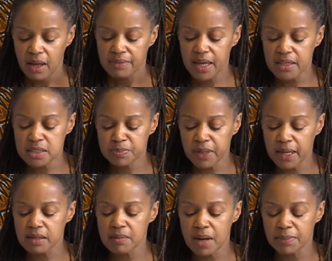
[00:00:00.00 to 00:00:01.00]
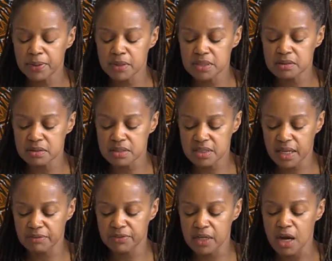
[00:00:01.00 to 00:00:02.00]
They explained that my personal
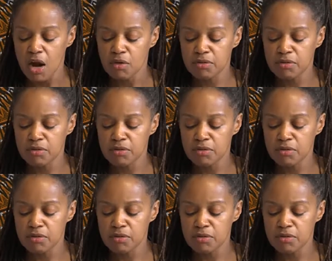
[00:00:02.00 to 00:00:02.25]
safety